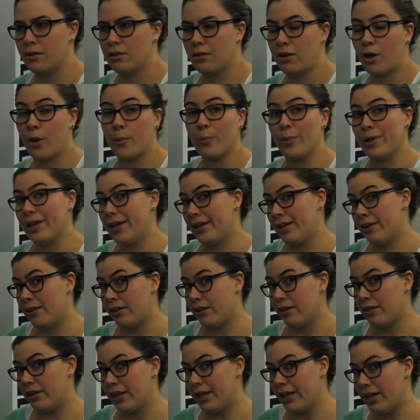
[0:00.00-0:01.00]
a
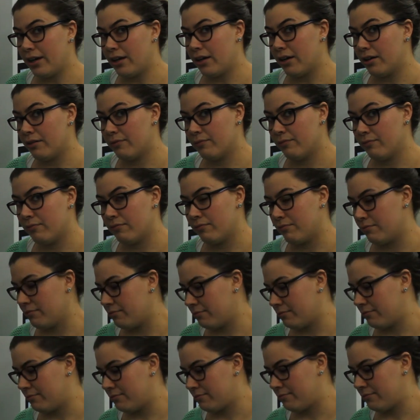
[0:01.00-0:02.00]
blender here.
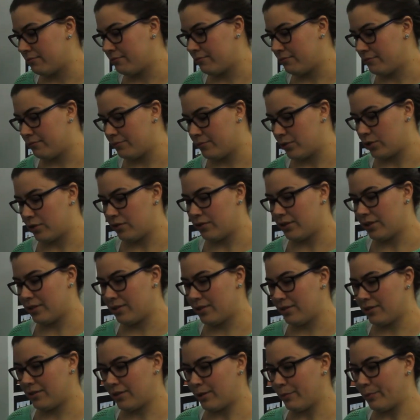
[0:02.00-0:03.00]
So
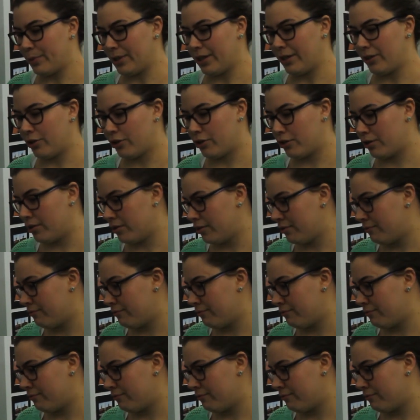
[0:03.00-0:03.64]
this is the blender.